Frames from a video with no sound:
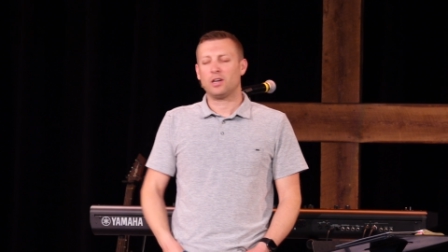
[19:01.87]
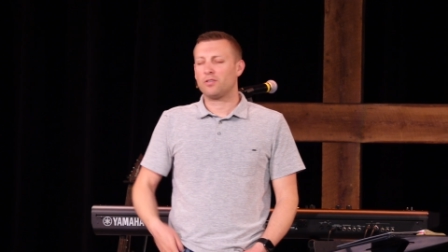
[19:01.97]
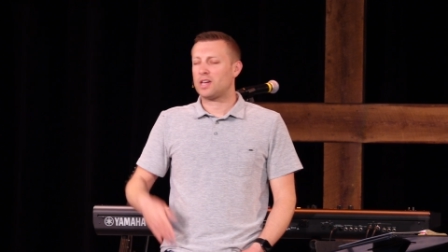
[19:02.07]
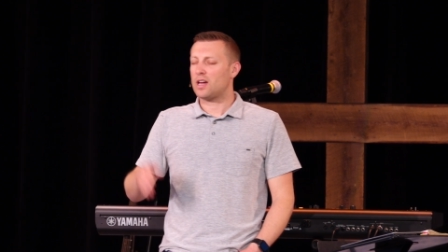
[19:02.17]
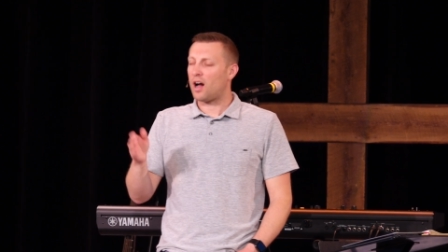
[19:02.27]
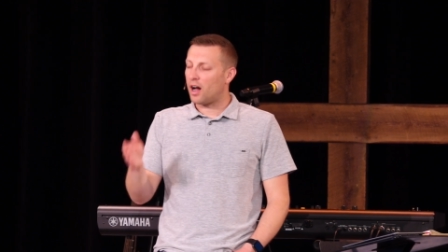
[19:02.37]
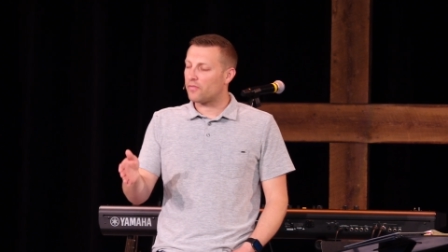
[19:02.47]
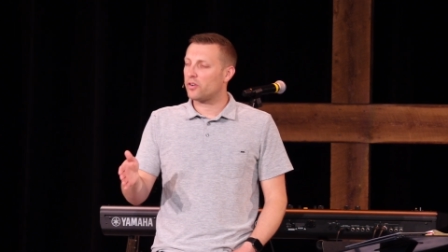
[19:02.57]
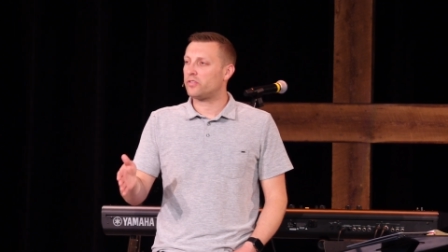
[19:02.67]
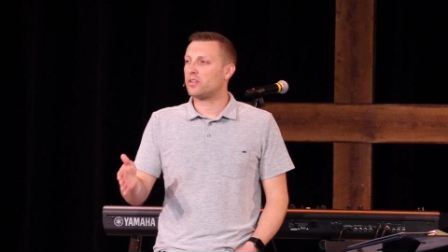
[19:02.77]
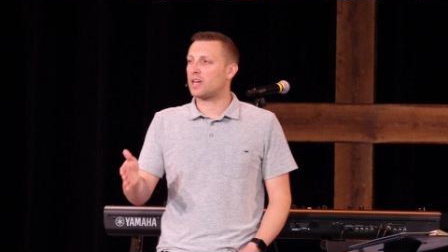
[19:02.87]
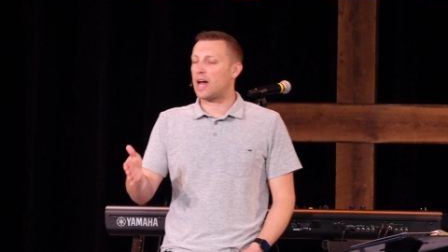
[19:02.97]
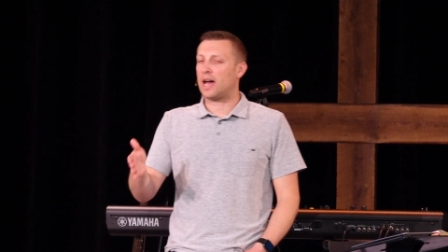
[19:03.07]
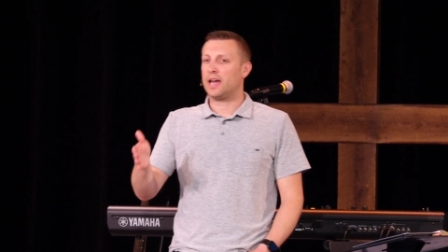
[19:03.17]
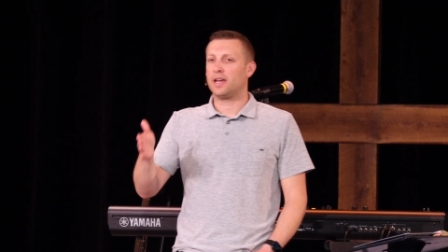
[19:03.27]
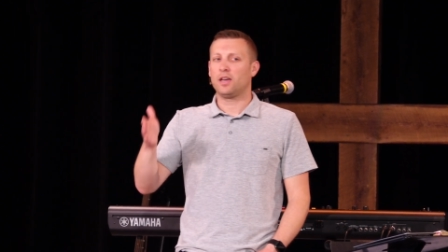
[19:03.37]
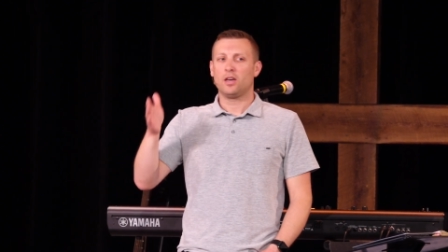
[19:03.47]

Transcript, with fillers: No, he offers the guy